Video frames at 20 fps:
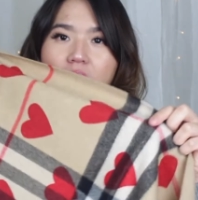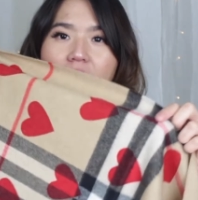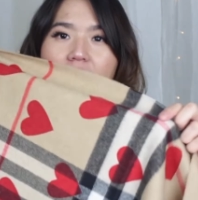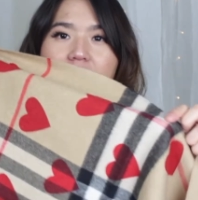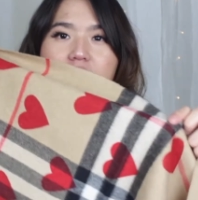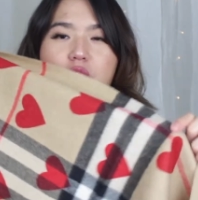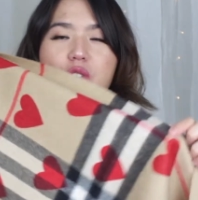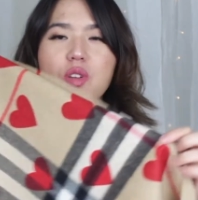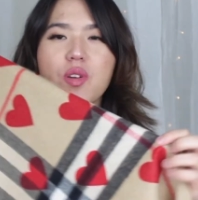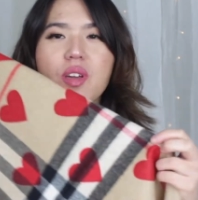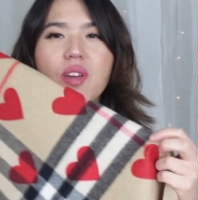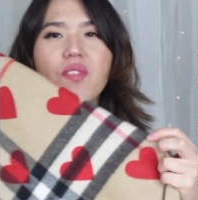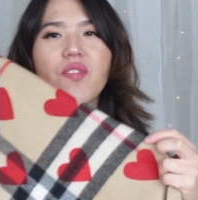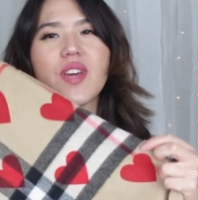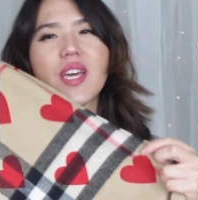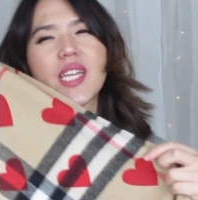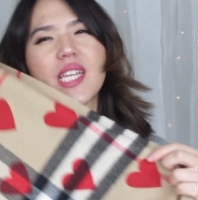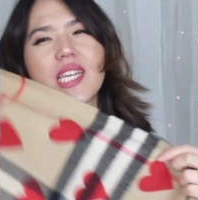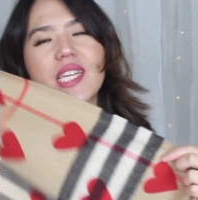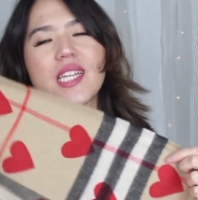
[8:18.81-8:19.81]
I don't know if
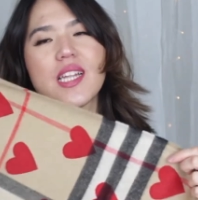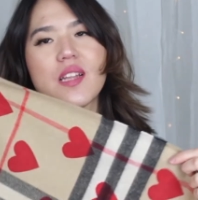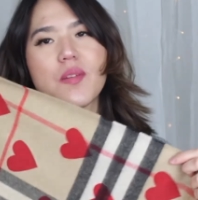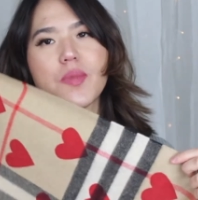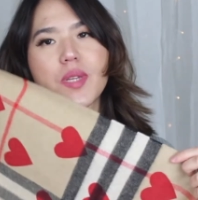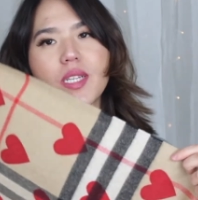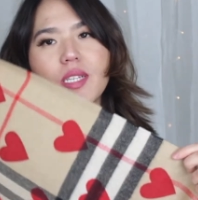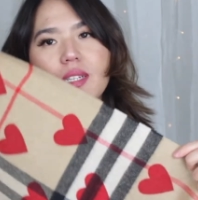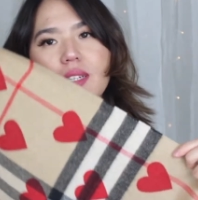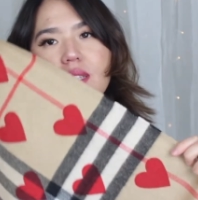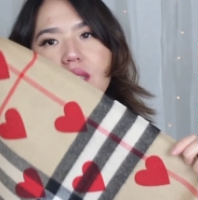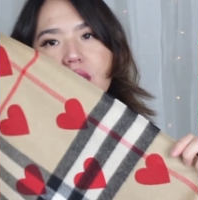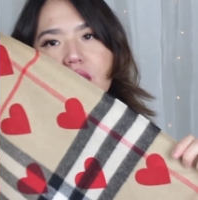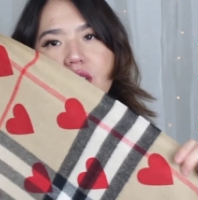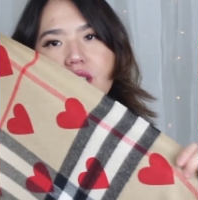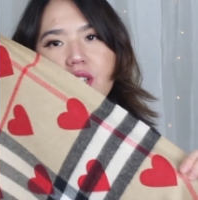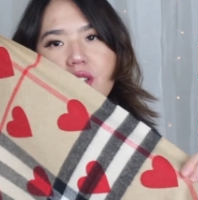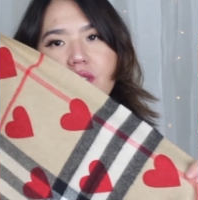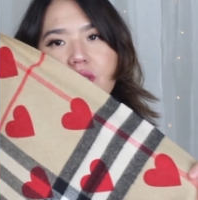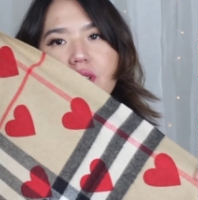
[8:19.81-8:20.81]
it is limited
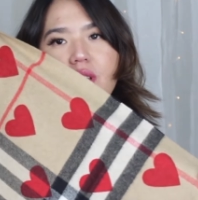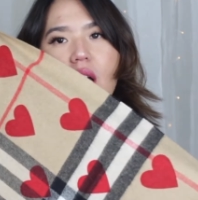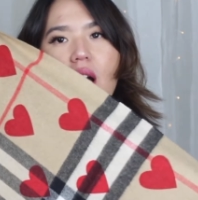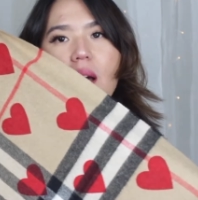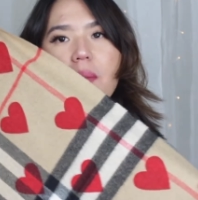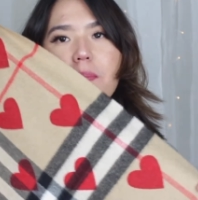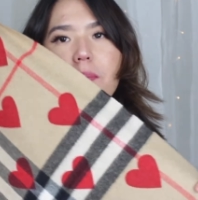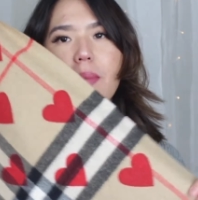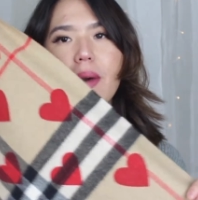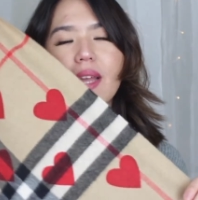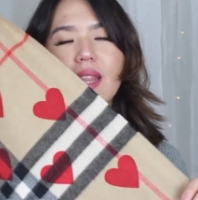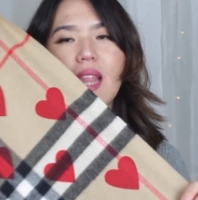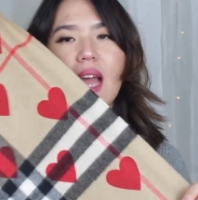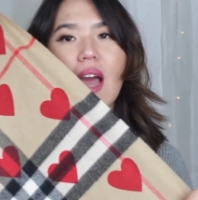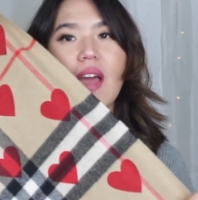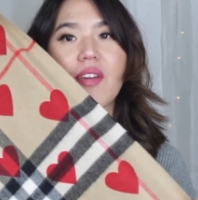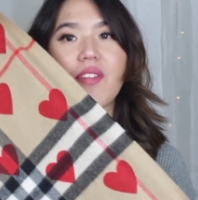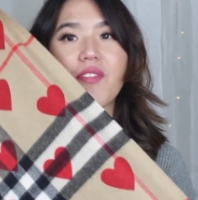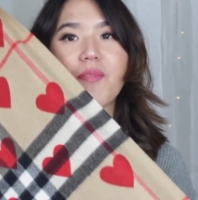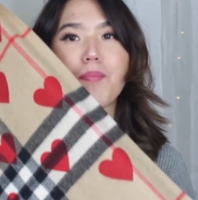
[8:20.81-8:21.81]
edition or not, but
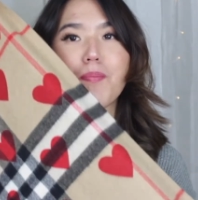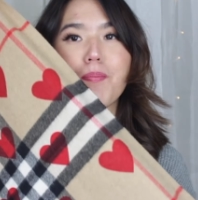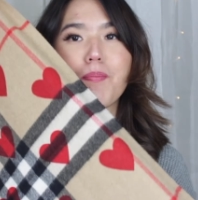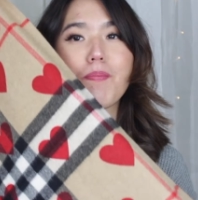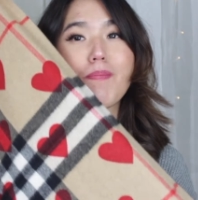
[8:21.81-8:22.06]
I